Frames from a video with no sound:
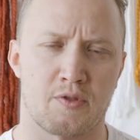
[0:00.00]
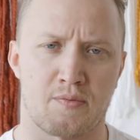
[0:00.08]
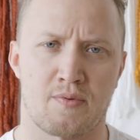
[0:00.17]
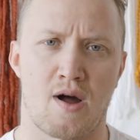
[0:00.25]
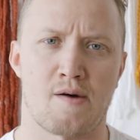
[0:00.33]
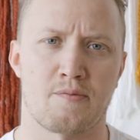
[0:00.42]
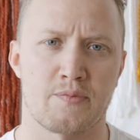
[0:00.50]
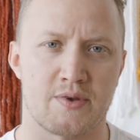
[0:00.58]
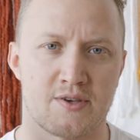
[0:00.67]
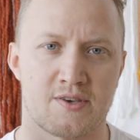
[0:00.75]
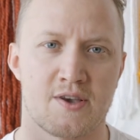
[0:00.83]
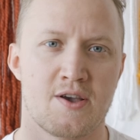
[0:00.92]
But the problem
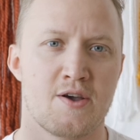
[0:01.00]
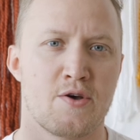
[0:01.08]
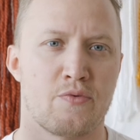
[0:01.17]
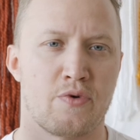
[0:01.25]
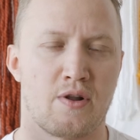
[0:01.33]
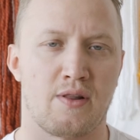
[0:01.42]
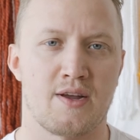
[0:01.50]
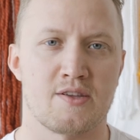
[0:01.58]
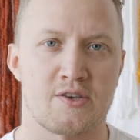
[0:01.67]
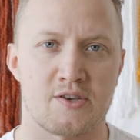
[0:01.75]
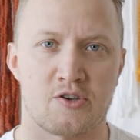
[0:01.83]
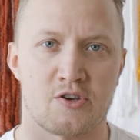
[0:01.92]
is when a
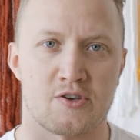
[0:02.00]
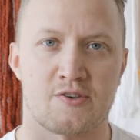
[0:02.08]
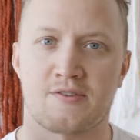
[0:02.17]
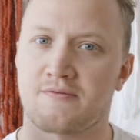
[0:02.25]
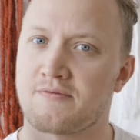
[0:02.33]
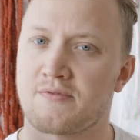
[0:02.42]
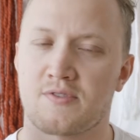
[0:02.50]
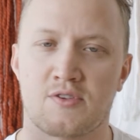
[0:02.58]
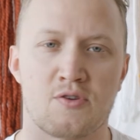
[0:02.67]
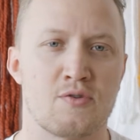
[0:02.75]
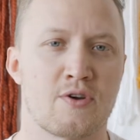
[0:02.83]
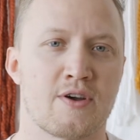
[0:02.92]
lens is just
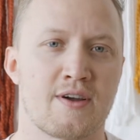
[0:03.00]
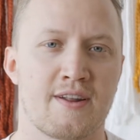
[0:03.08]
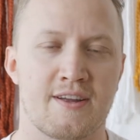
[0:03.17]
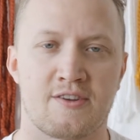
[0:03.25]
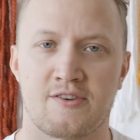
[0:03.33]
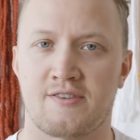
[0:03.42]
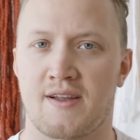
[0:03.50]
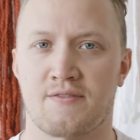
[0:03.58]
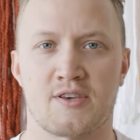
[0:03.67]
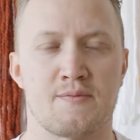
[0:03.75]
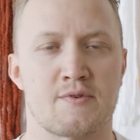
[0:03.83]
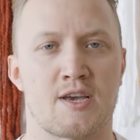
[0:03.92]
too good, it just
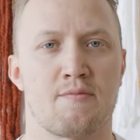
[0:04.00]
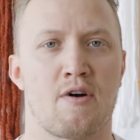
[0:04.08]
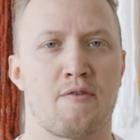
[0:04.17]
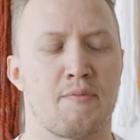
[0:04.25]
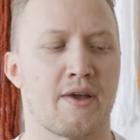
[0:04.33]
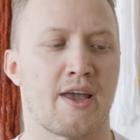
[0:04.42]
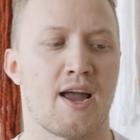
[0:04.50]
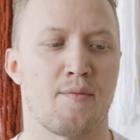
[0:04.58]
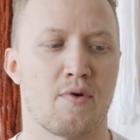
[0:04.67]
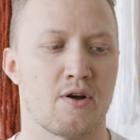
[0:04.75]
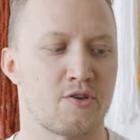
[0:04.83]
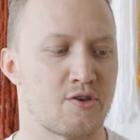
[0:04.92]
never seems to come off my camera.